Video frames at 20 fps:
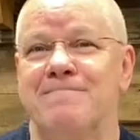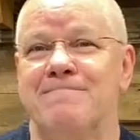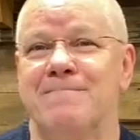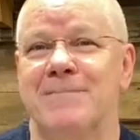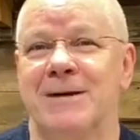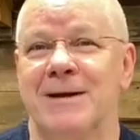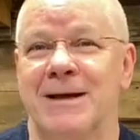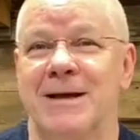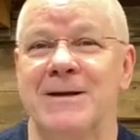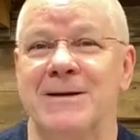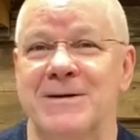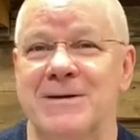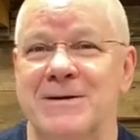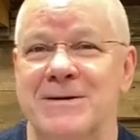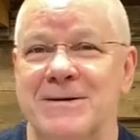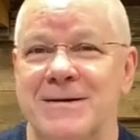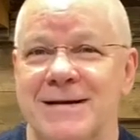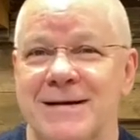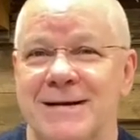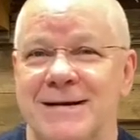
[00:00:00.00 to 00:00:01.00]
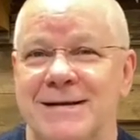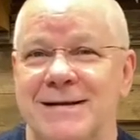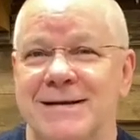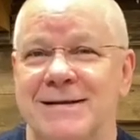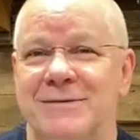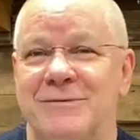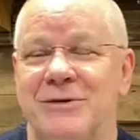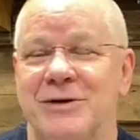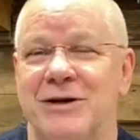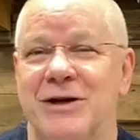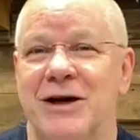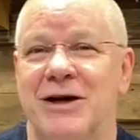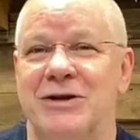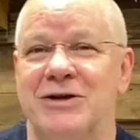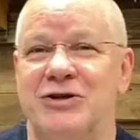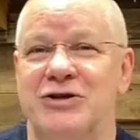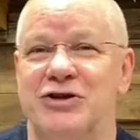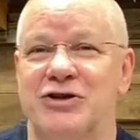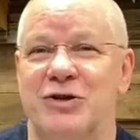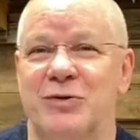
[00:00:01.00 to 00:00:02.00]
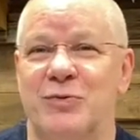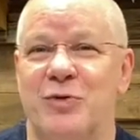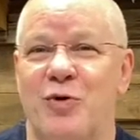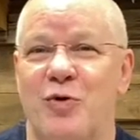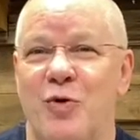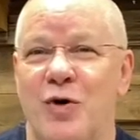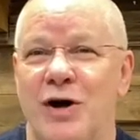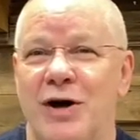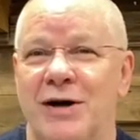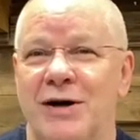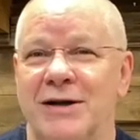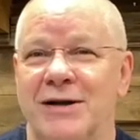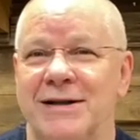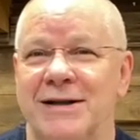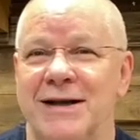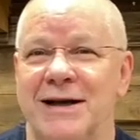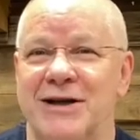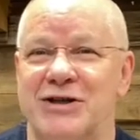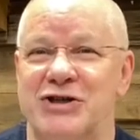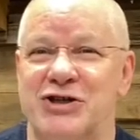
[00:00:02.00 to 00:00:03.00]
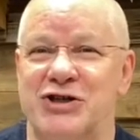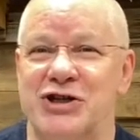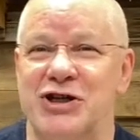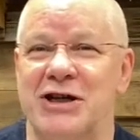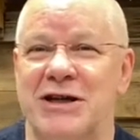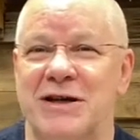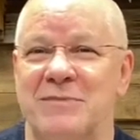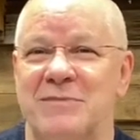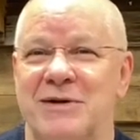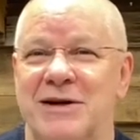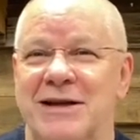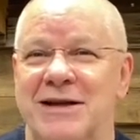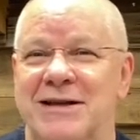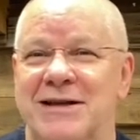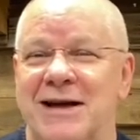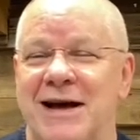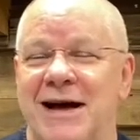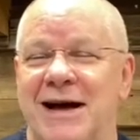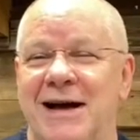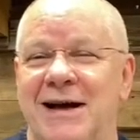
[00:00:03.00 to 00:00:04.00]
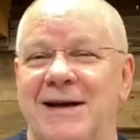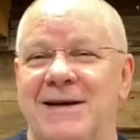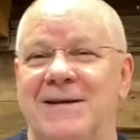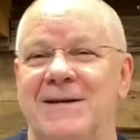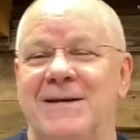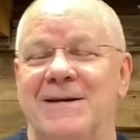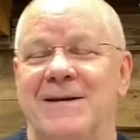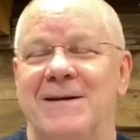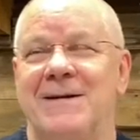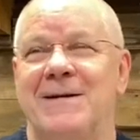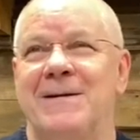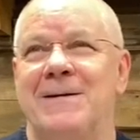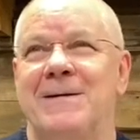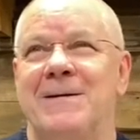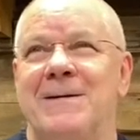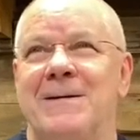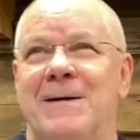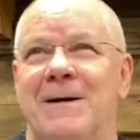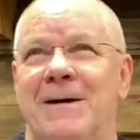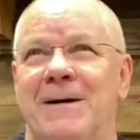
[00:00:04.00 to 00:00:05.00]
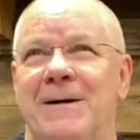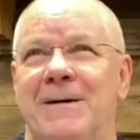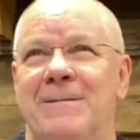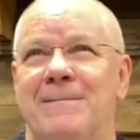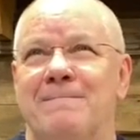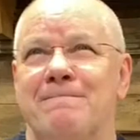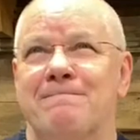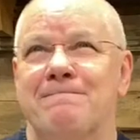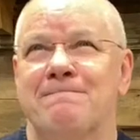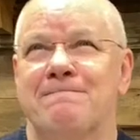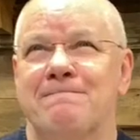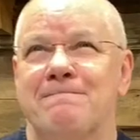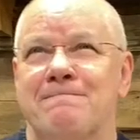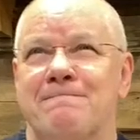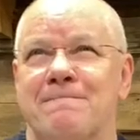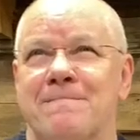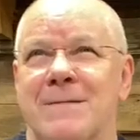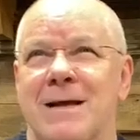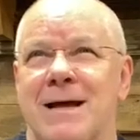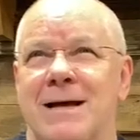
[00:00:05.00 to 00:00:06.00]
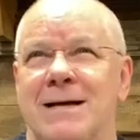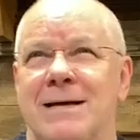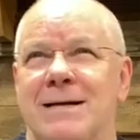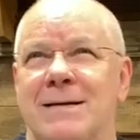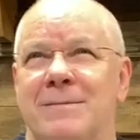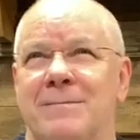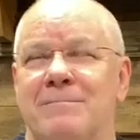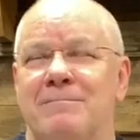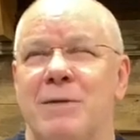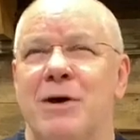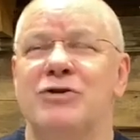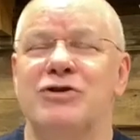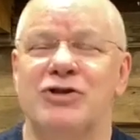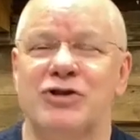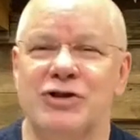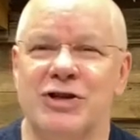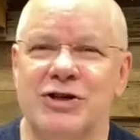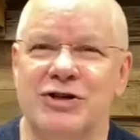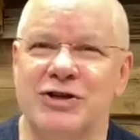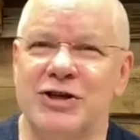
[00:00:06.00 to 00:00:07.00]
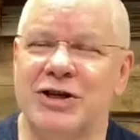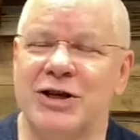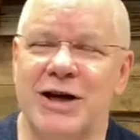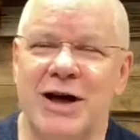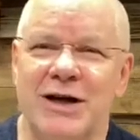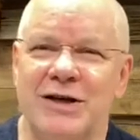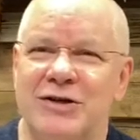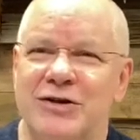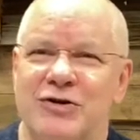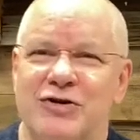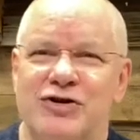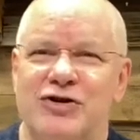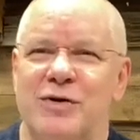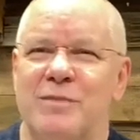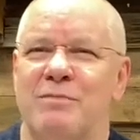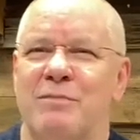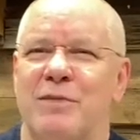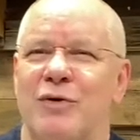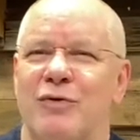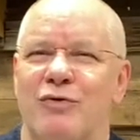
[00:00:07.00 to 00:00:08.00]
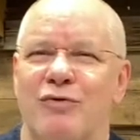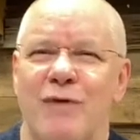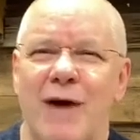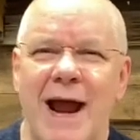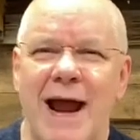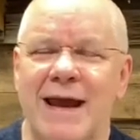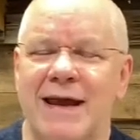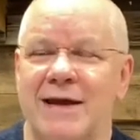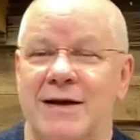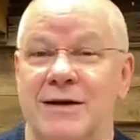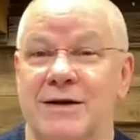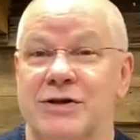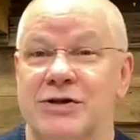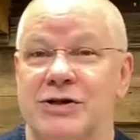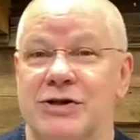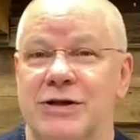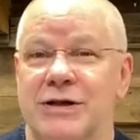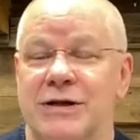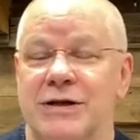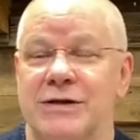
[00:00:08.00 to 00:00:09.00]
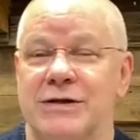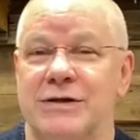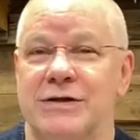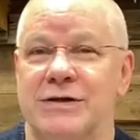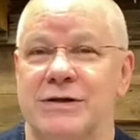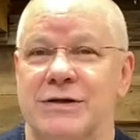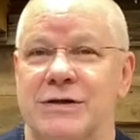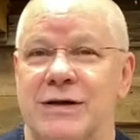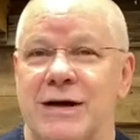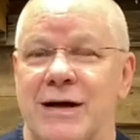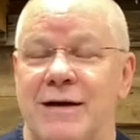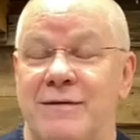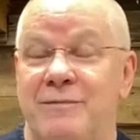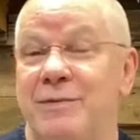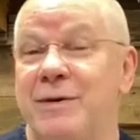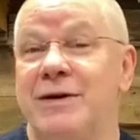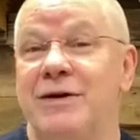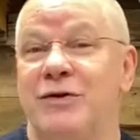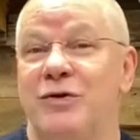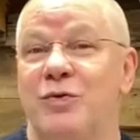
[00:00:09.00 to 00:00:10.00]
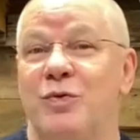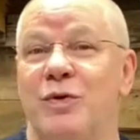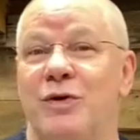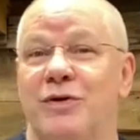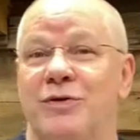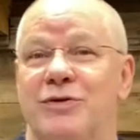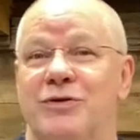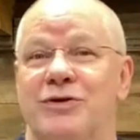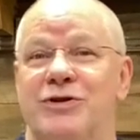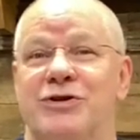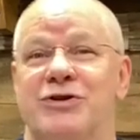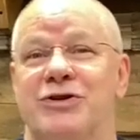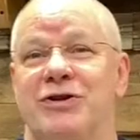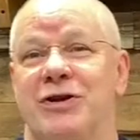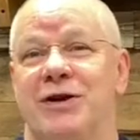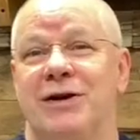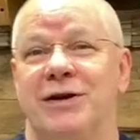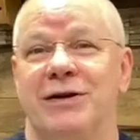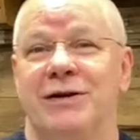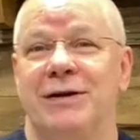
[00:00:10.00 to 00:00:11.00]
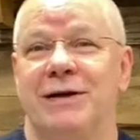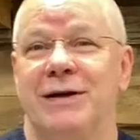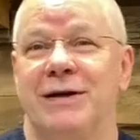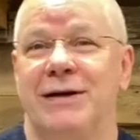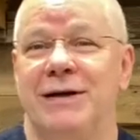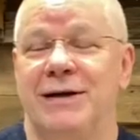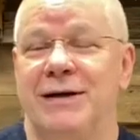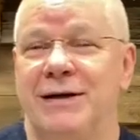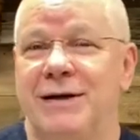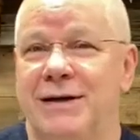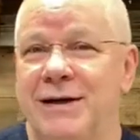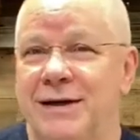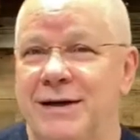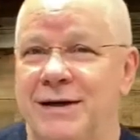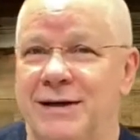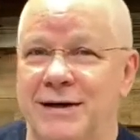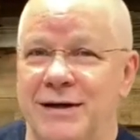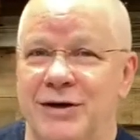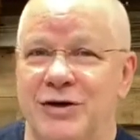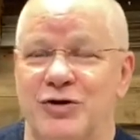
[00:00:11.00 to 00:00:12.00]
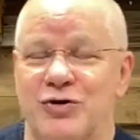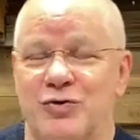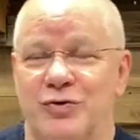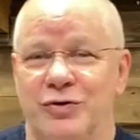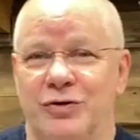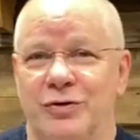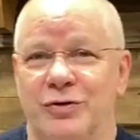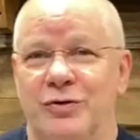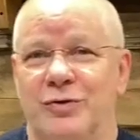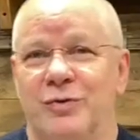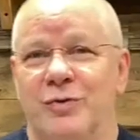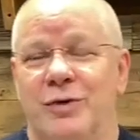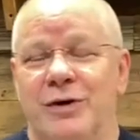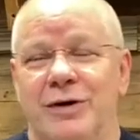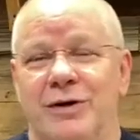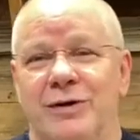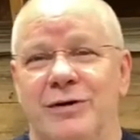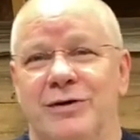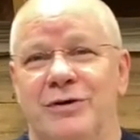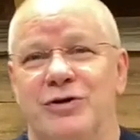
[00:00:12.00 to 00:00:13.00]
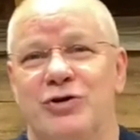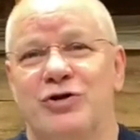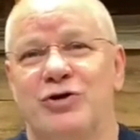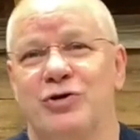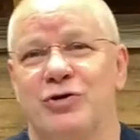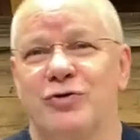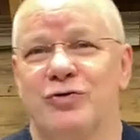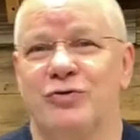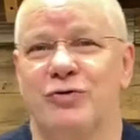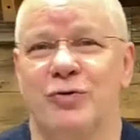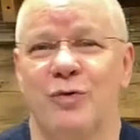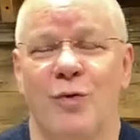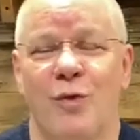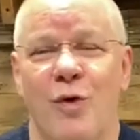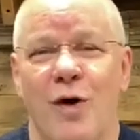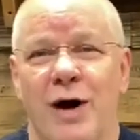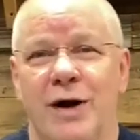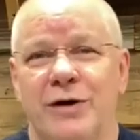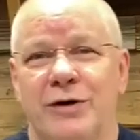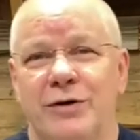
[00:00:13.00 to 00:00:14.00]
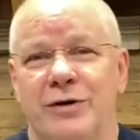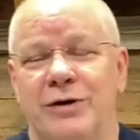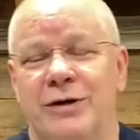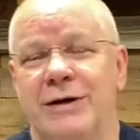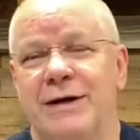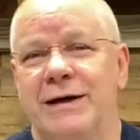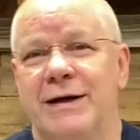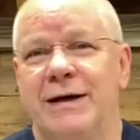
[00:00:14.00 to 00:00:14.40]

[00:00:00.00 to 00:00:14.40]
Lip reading: later when God sent them quail and they got sick and many died. Moses had seen God do some miraculous things. I've been to the wilderness there in Israel where the children wandered.